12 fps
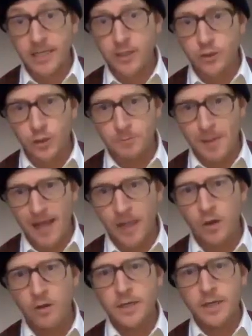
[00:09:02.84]
get good
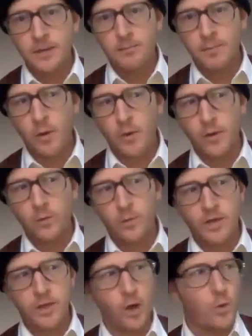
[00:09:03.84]
mallow, but
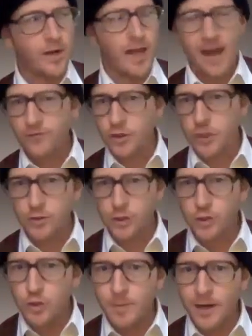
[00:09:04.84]
we don't want to have to use
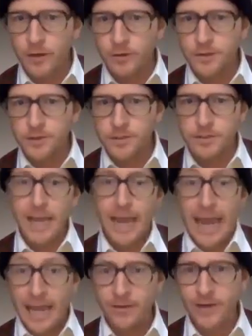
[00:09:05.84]
new barrels.
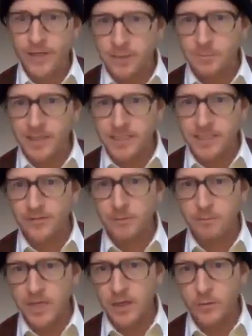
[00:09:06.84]
A, they're expensive,
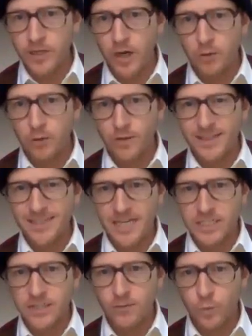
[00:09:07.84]
and B, we don't want the
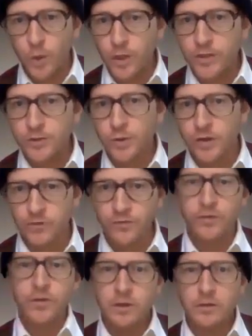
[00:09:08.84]
taste of wood sort of,
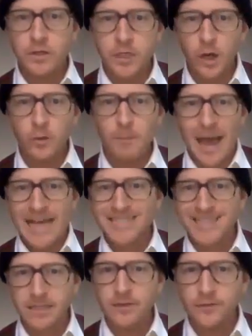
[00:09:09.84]

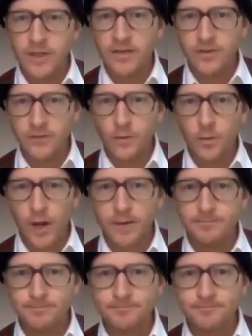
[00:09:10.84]
masking the flavor of the wine.